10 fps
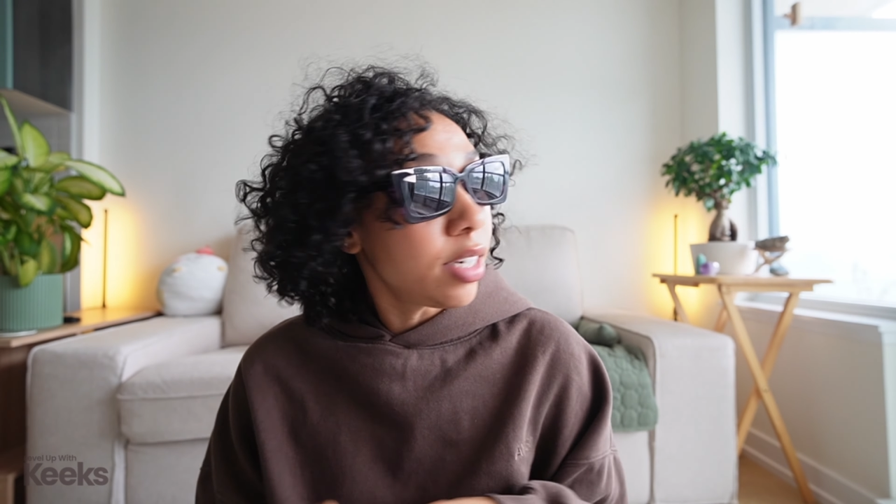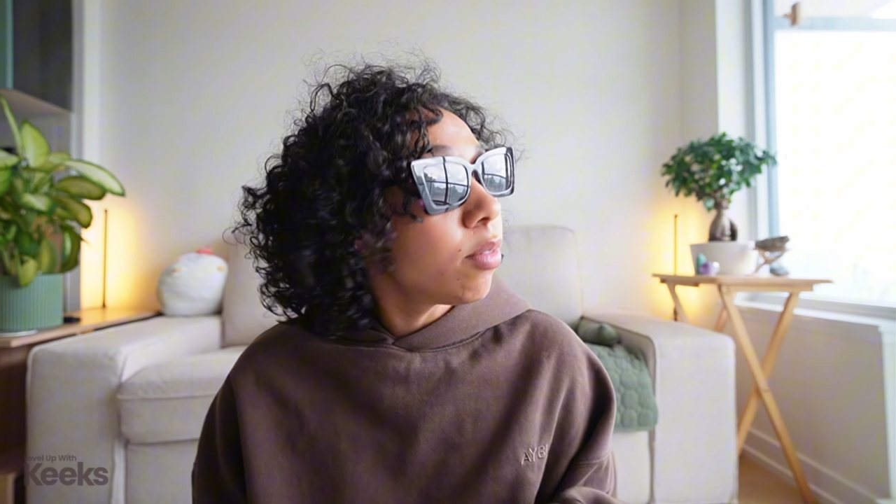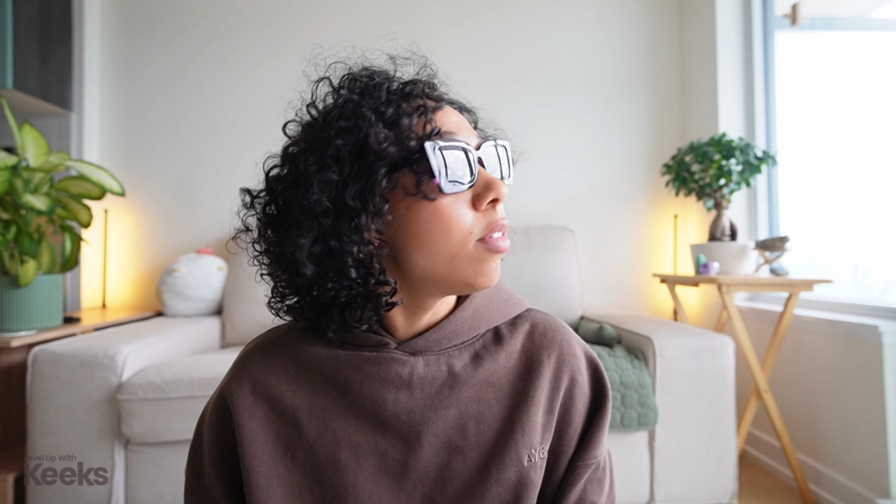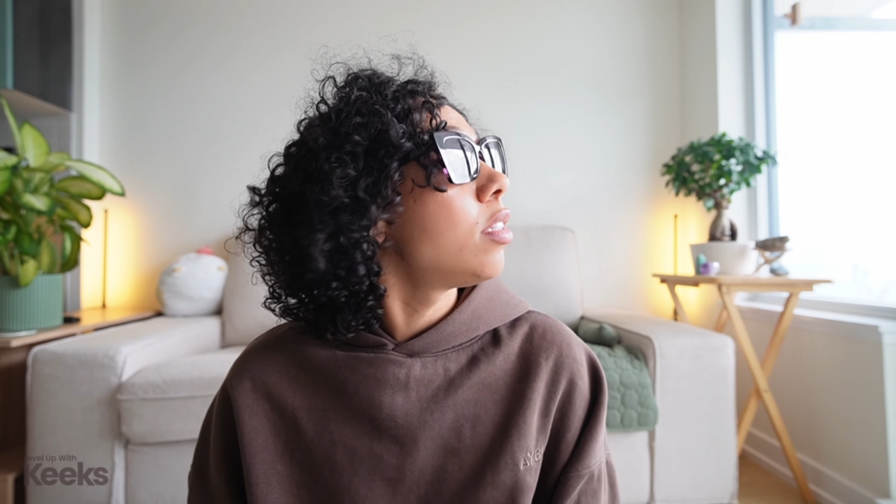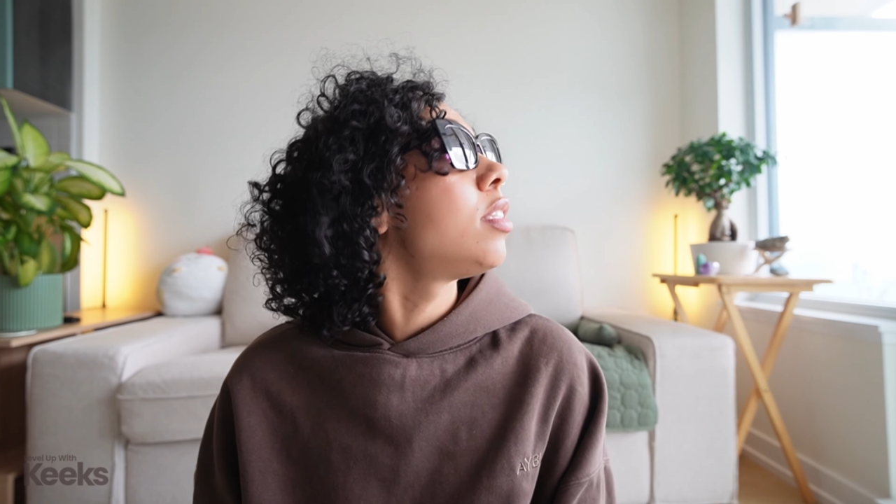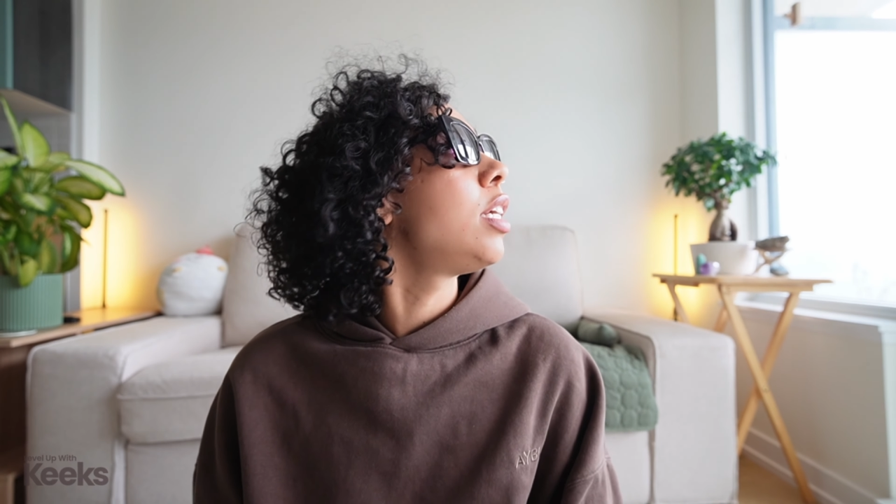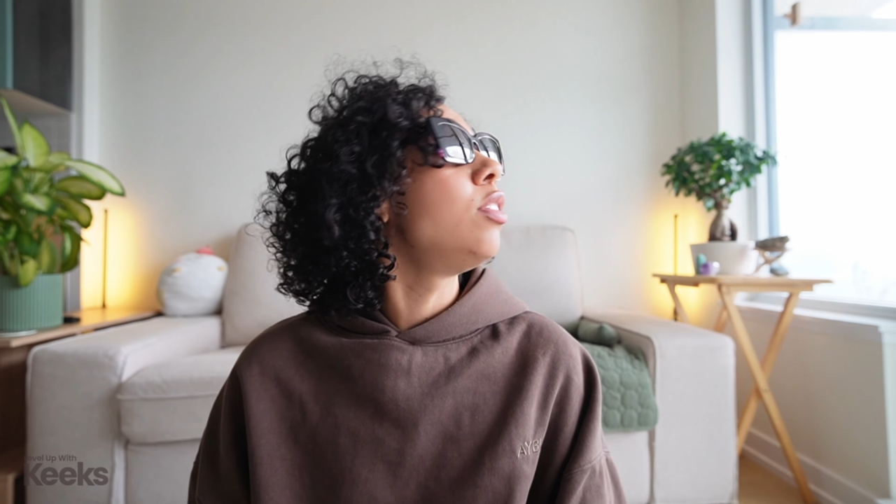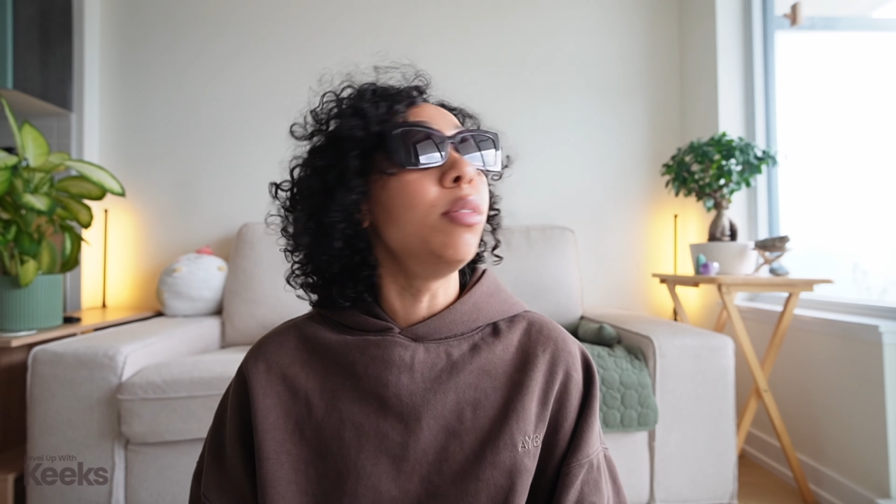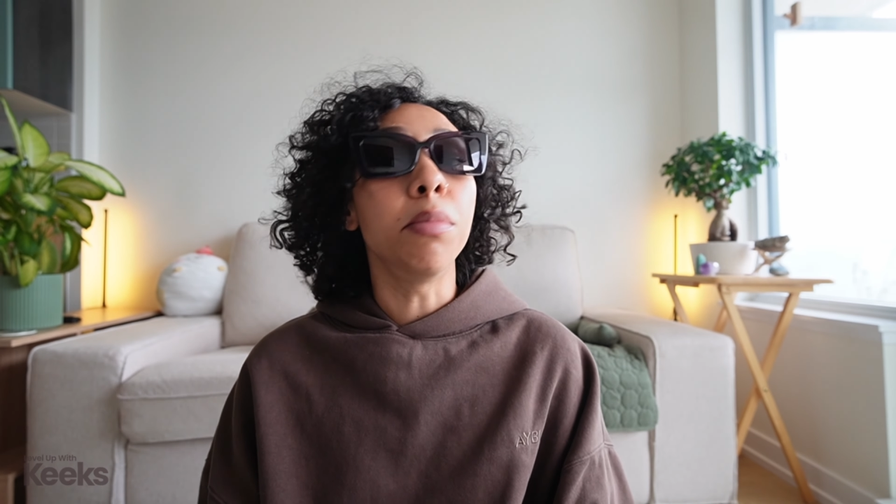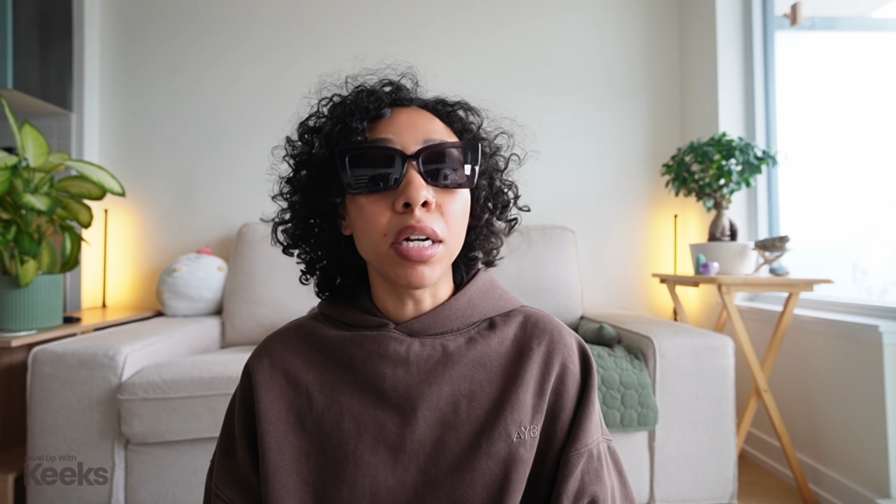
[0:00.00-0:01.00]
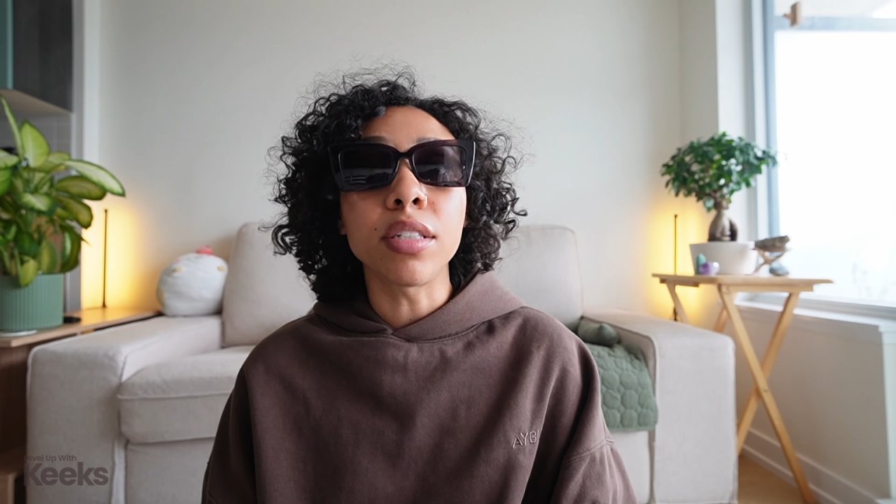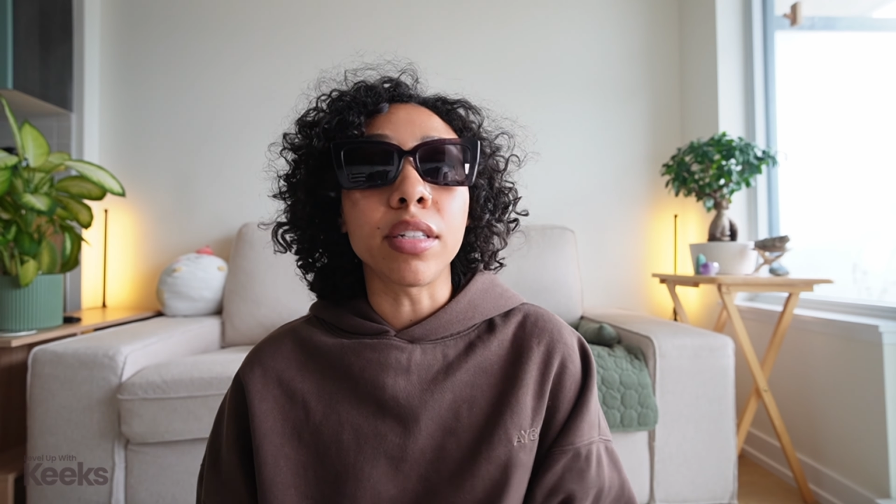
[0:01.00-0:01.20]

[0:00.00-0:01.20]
didn't want to say too much.